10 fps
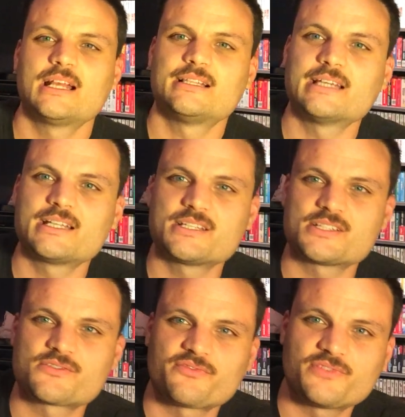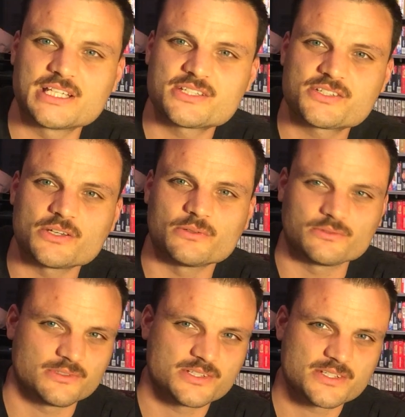And that is
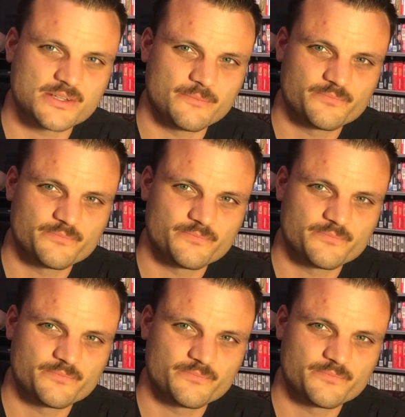Flintstones.